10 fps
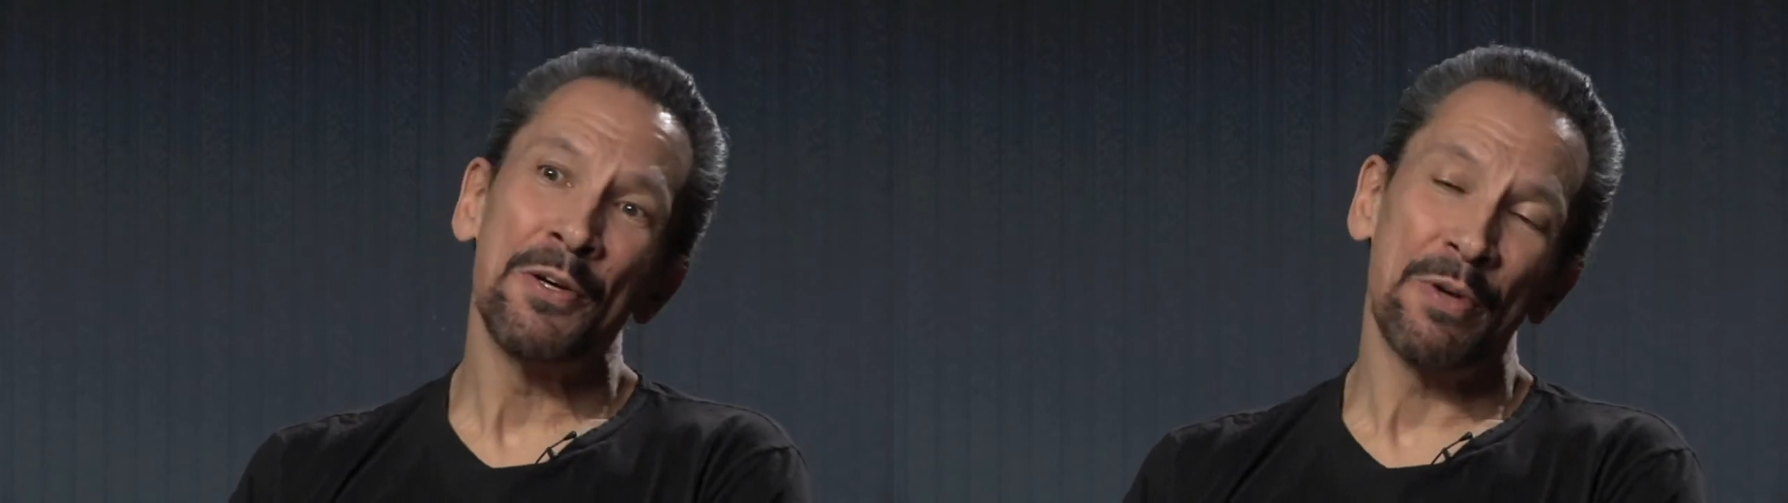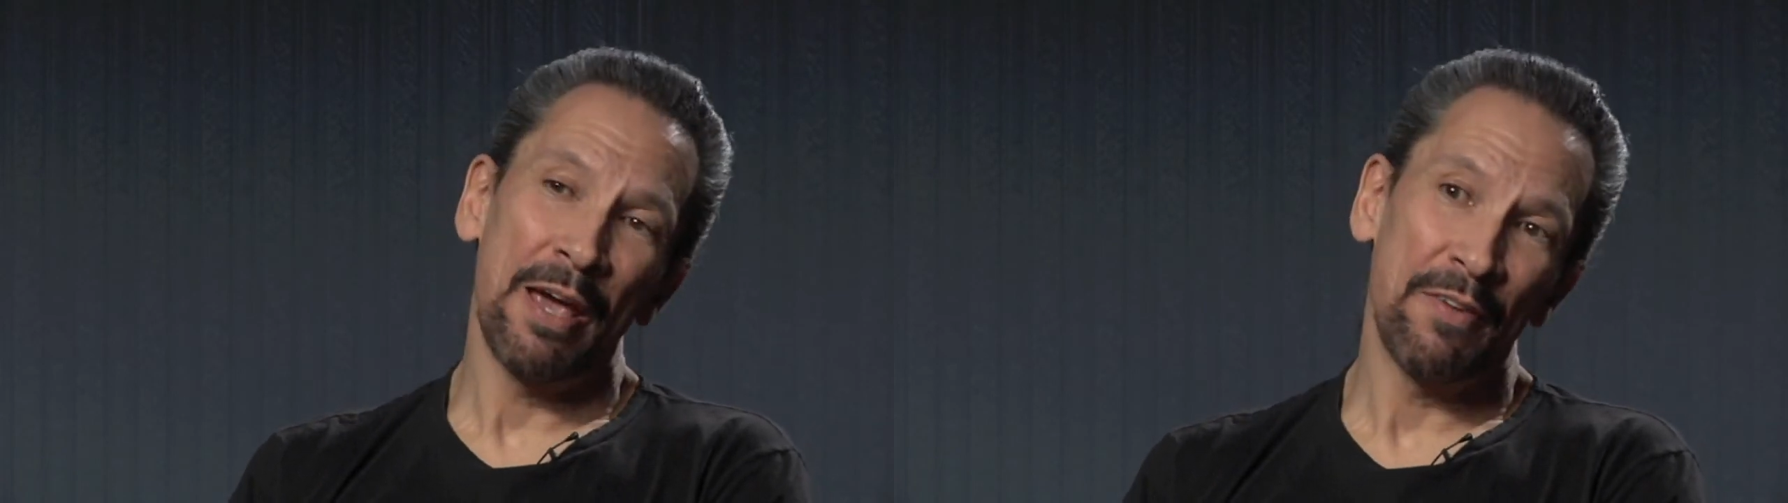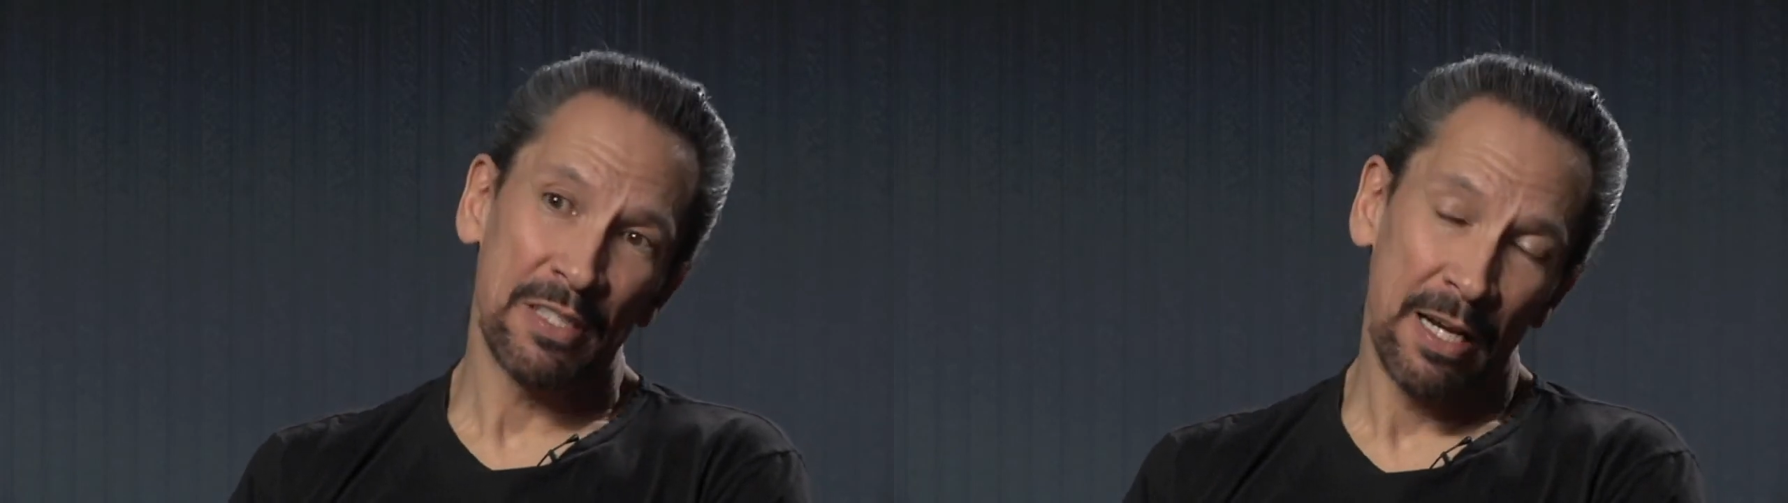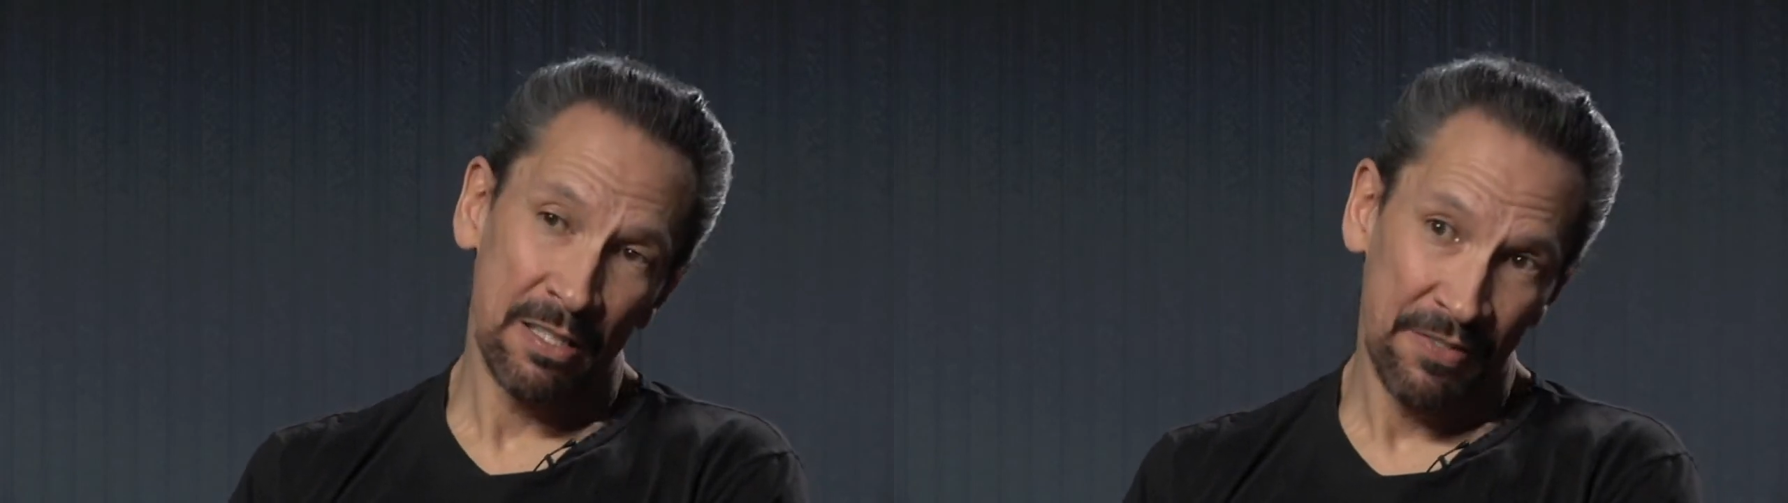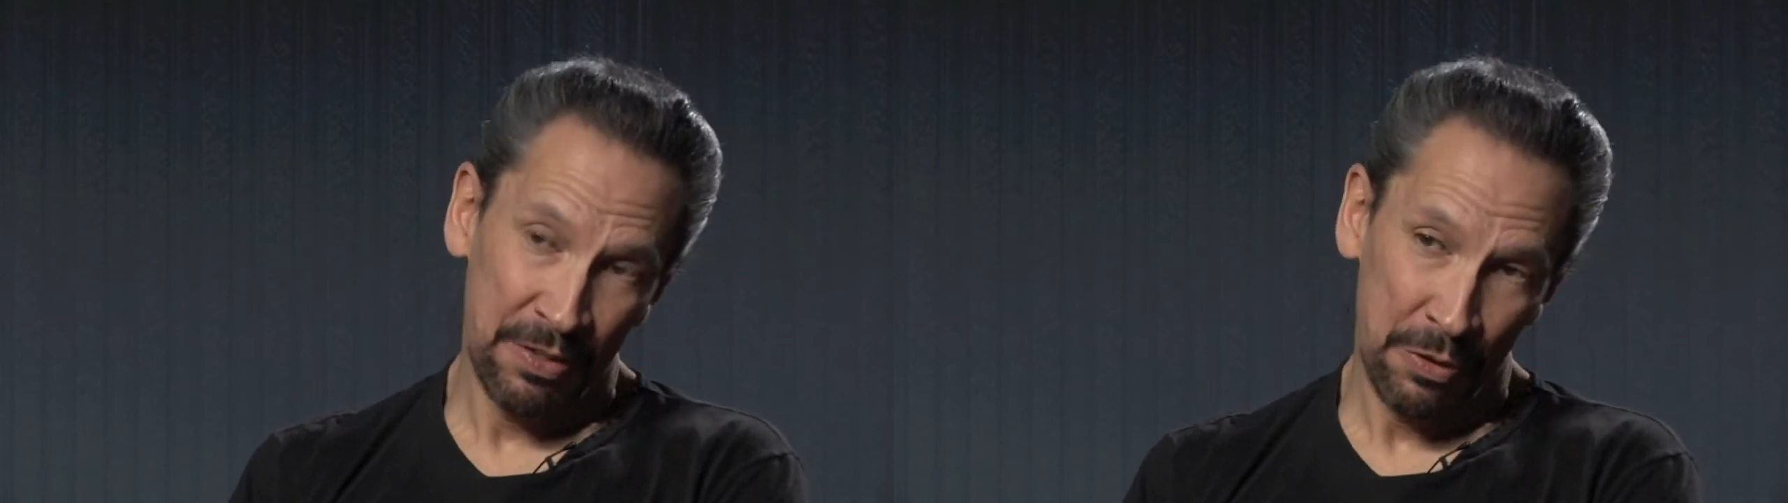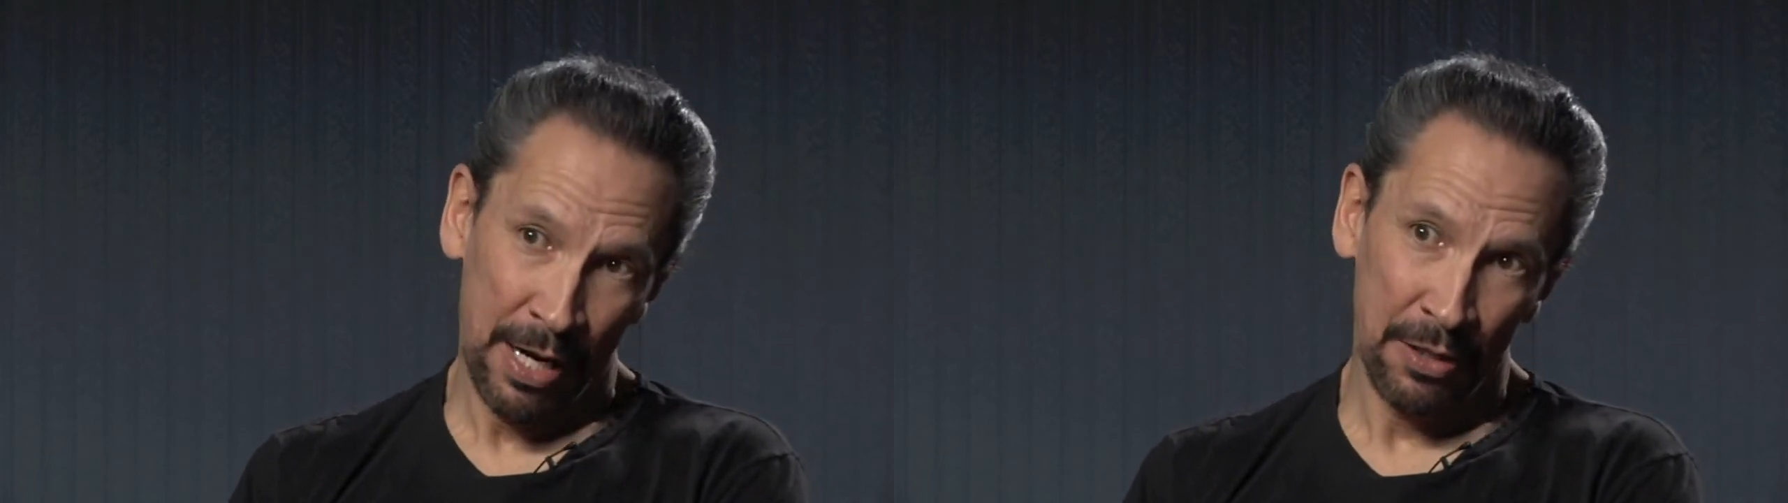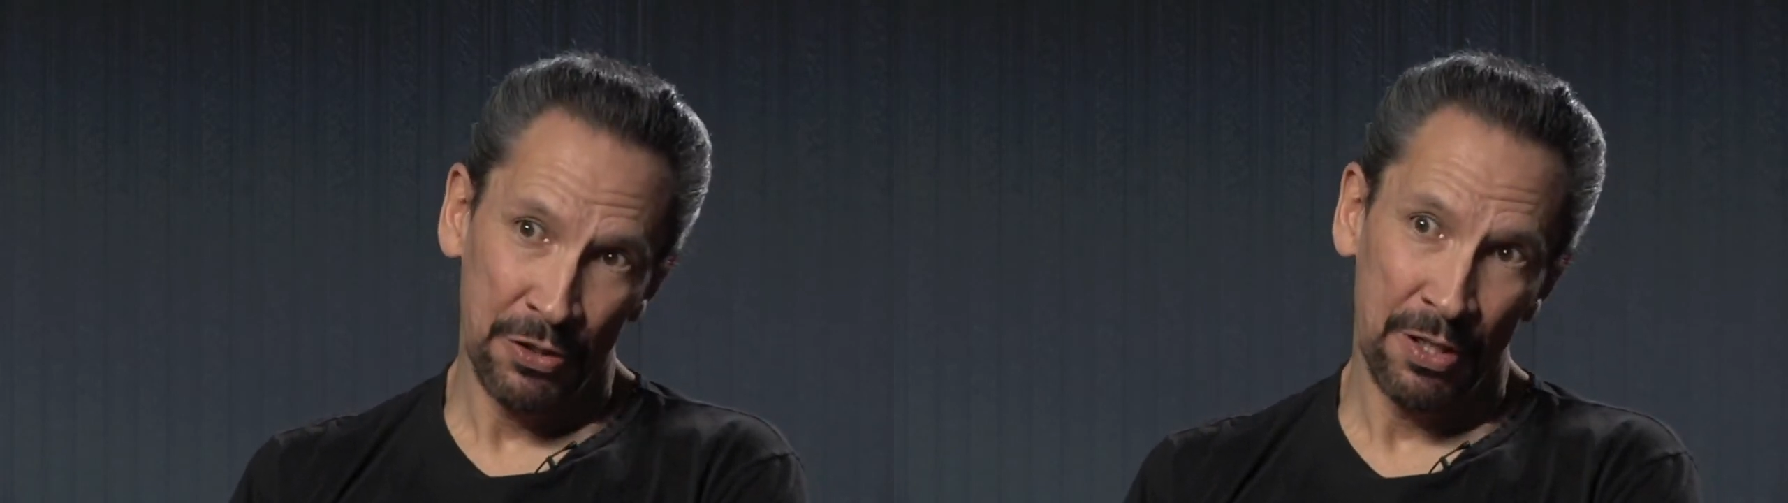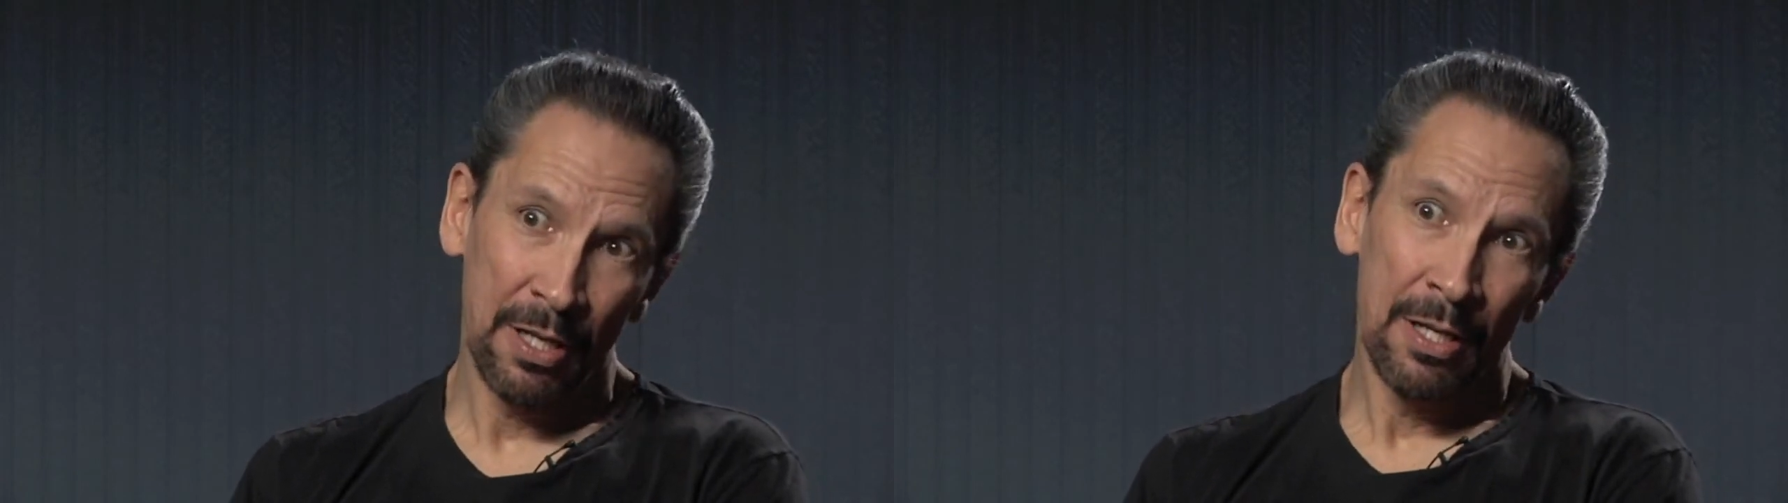who gave us letters of
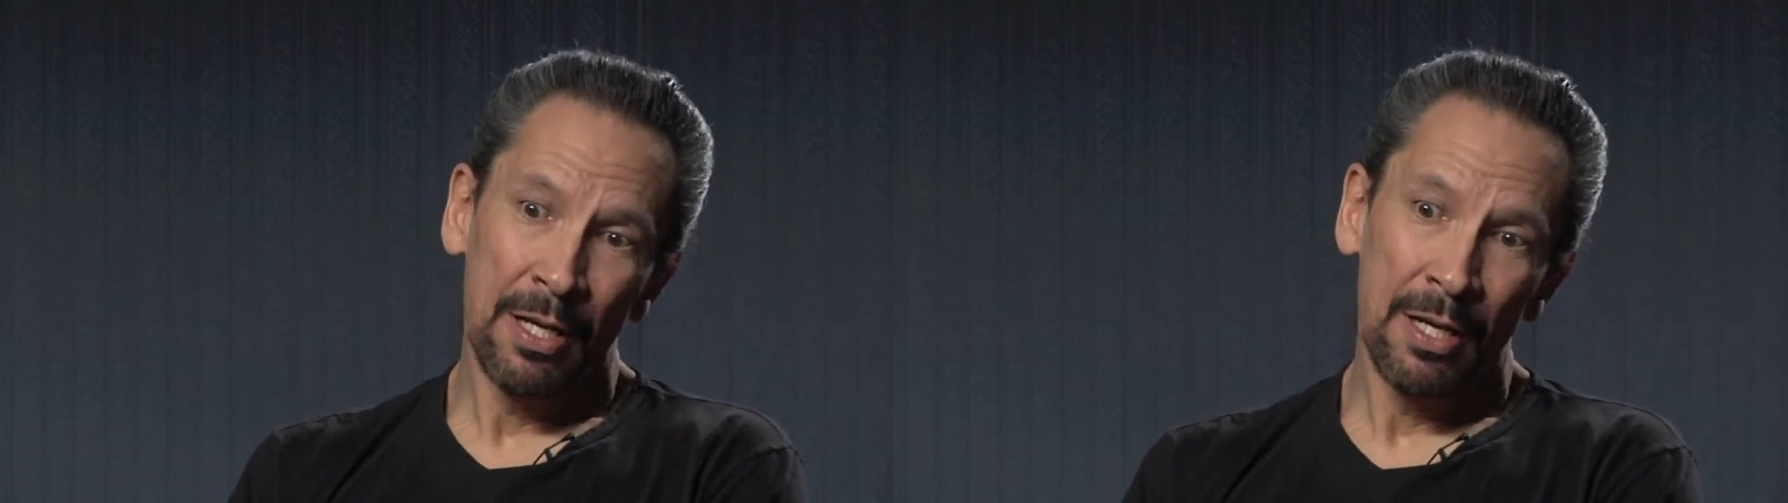introduction